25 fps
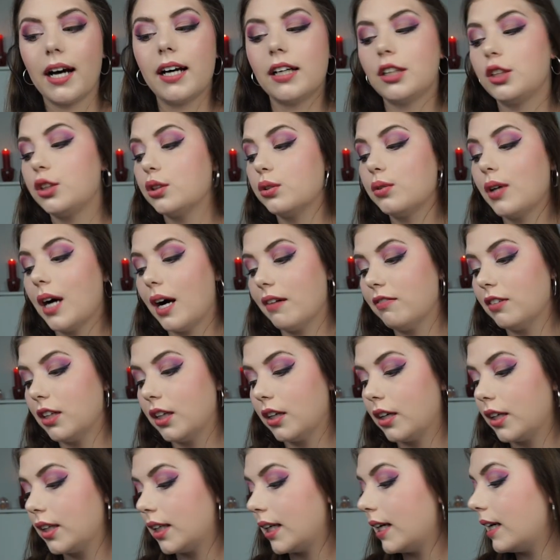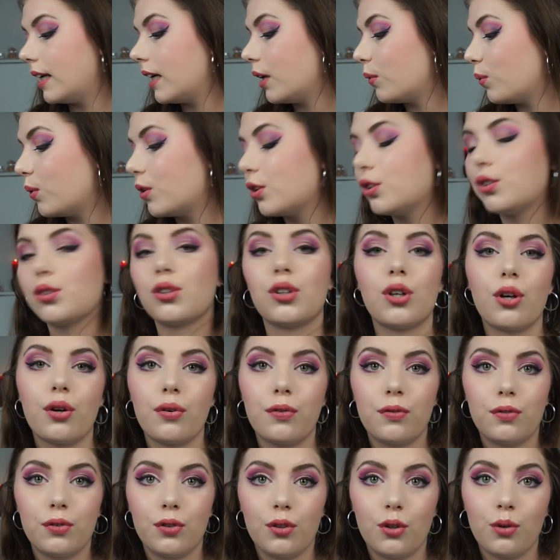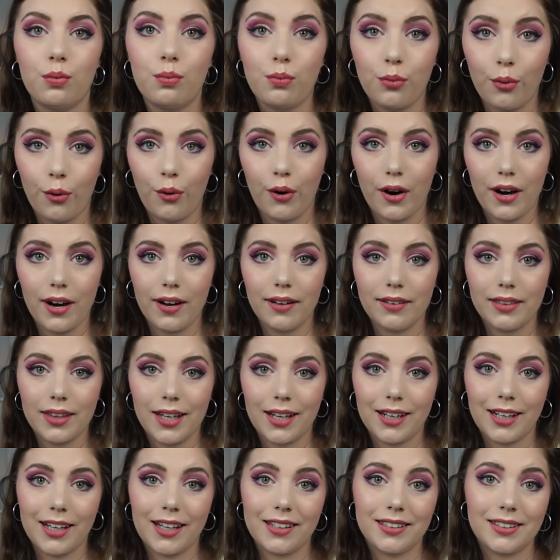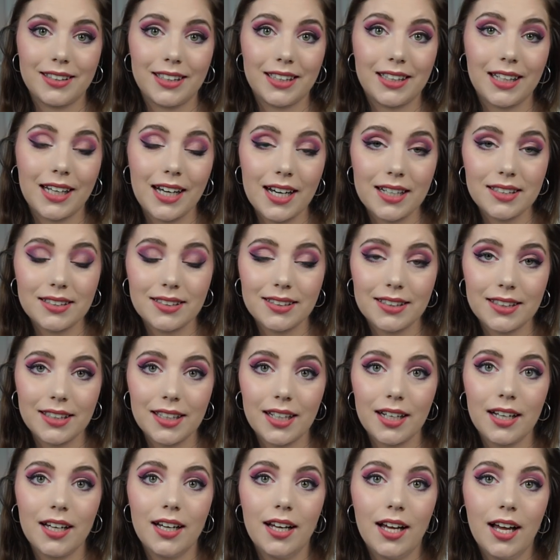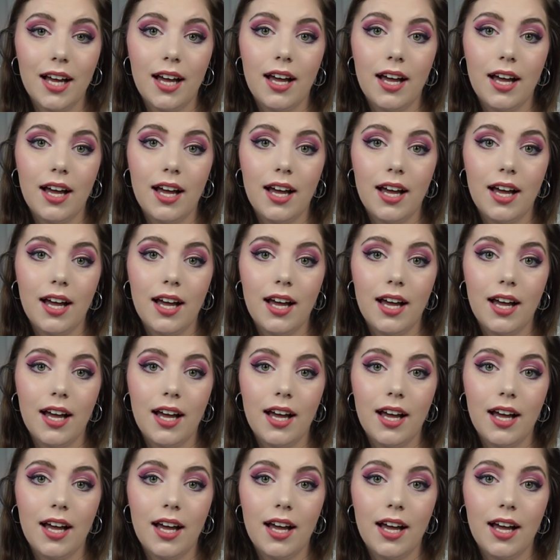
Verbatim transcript: I do have a lot and I want to go through more than I did last year.